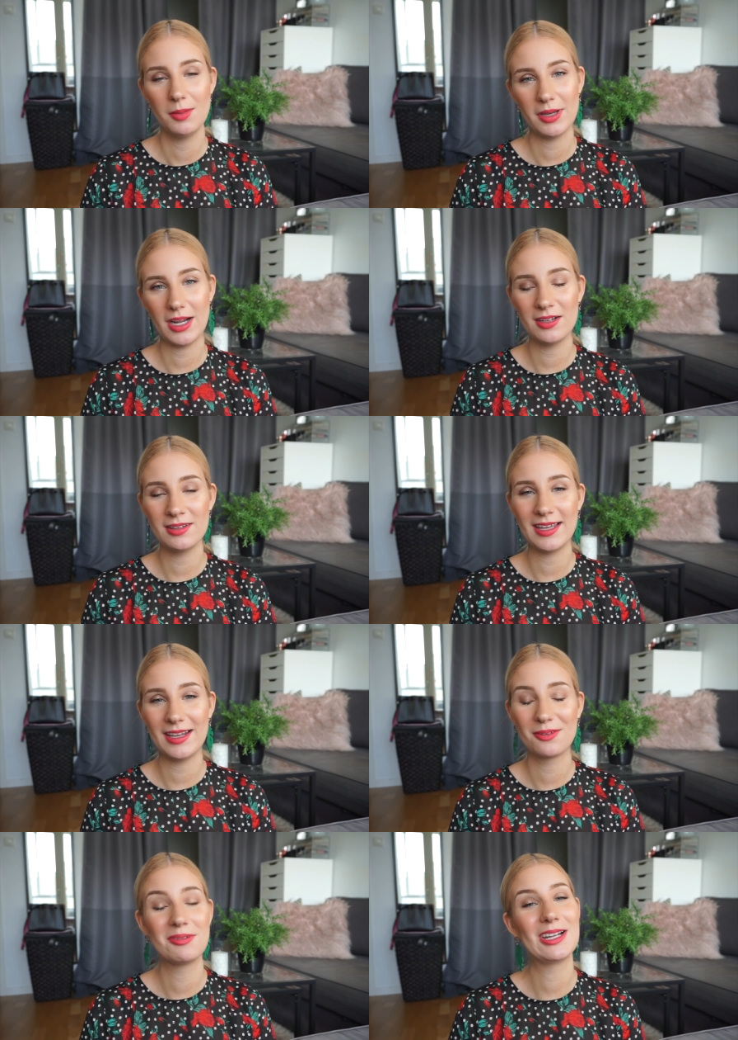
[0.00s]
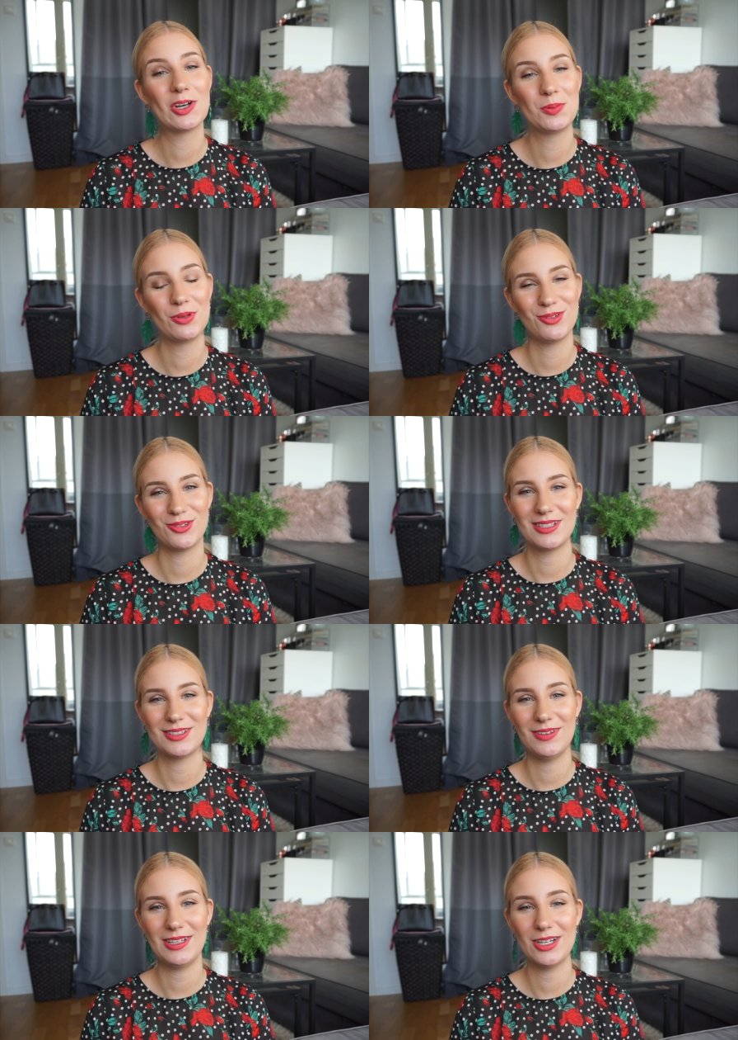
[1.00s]
But other than that, I really hope you enjoyed this
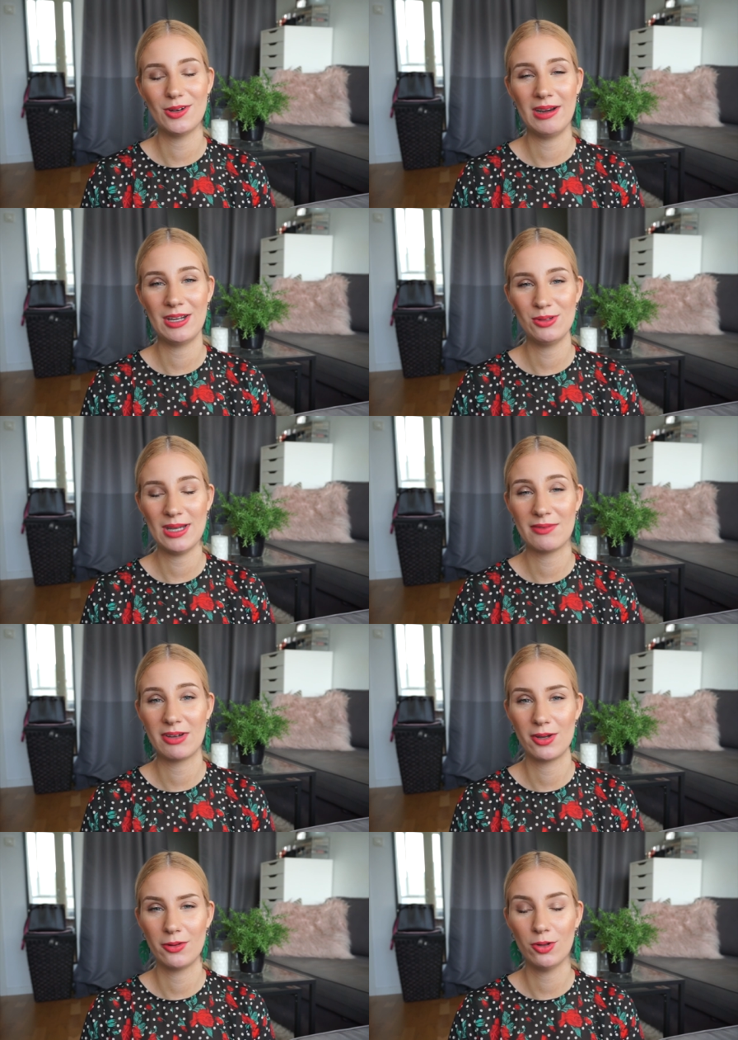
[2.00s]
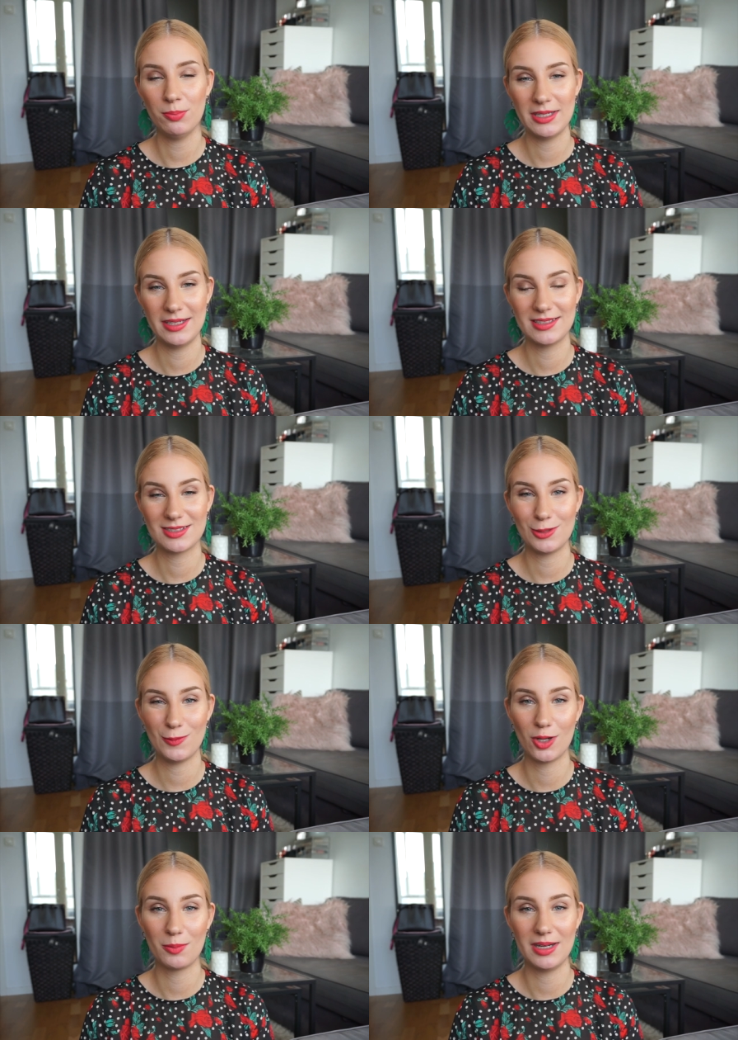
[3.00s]
video, and I do have a whole playlist of
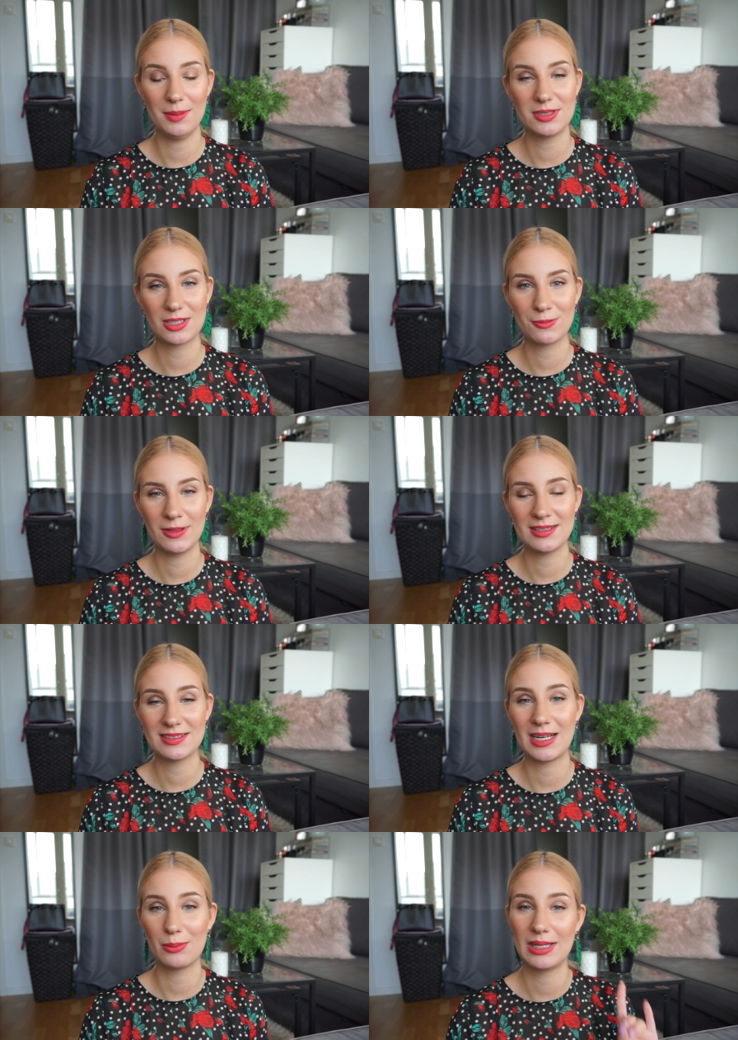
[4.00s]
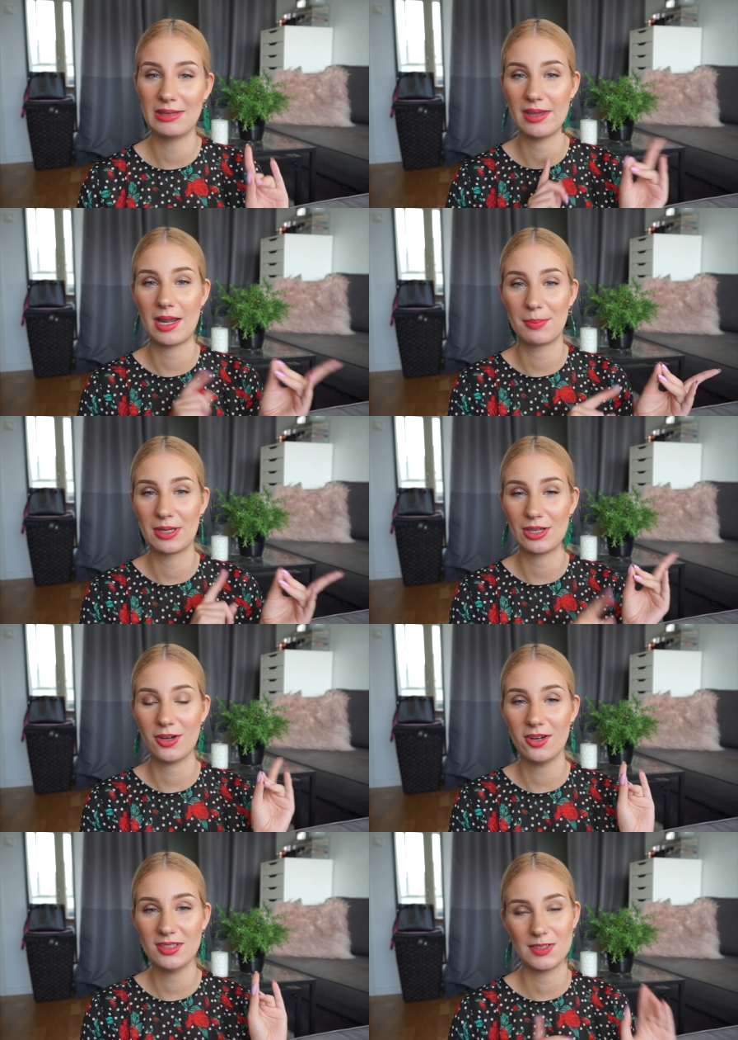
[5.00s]
all of my lipstick roulettes, and I will leave that up in the
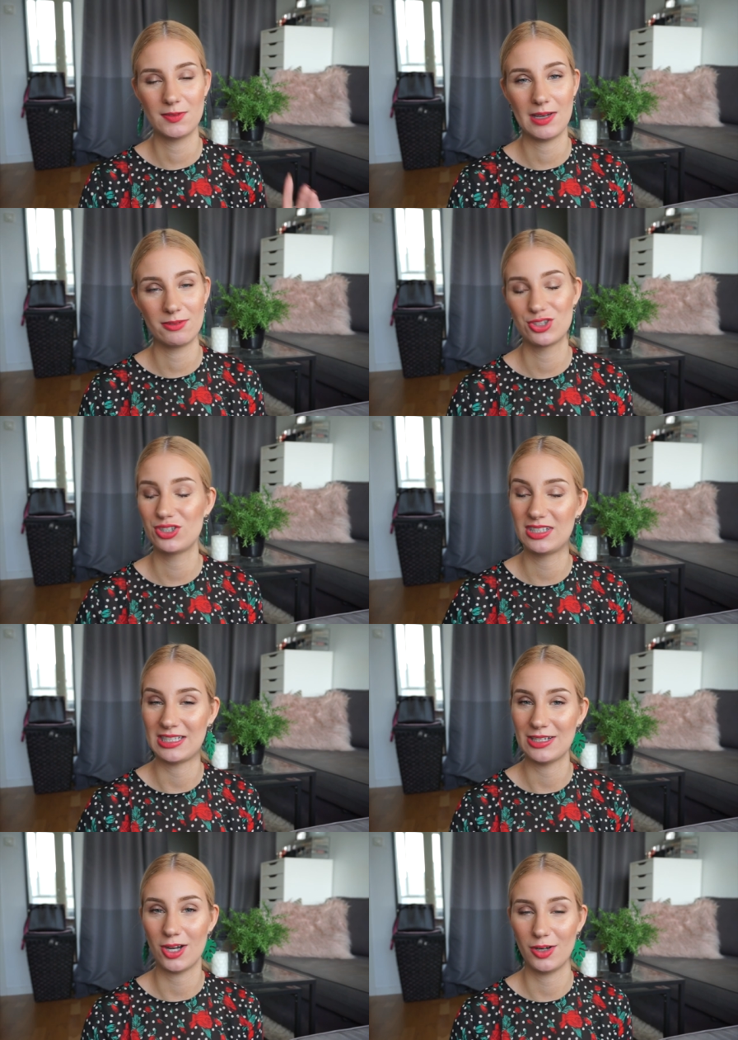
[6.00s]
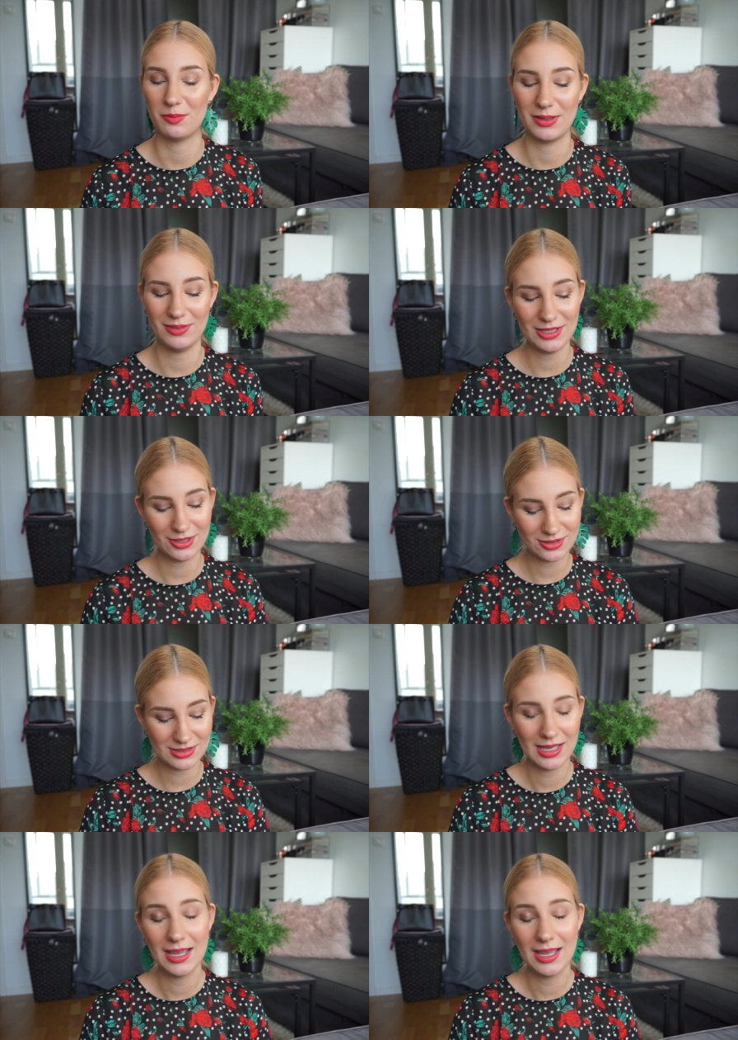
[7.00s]
cards if you haven't seen all of my videos.